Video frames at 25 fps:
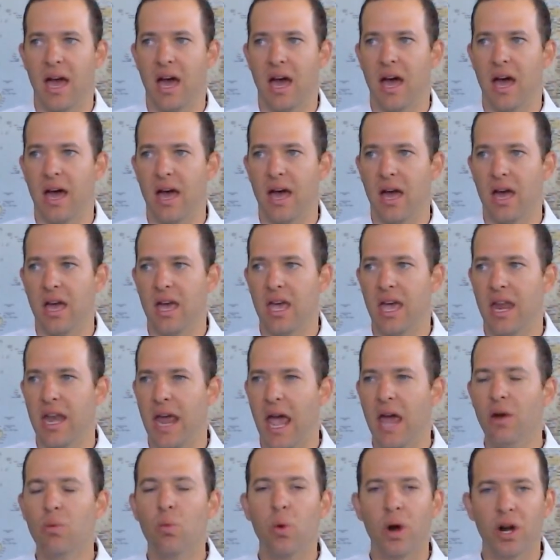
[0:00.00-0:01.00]

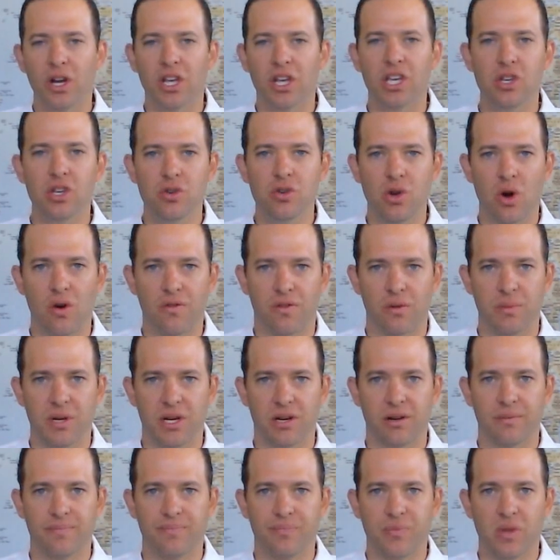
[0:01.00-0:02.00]
and where can you go from
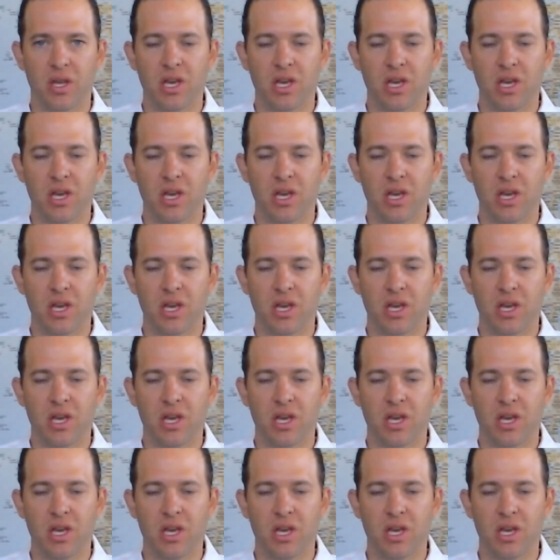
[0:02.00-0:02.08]
here?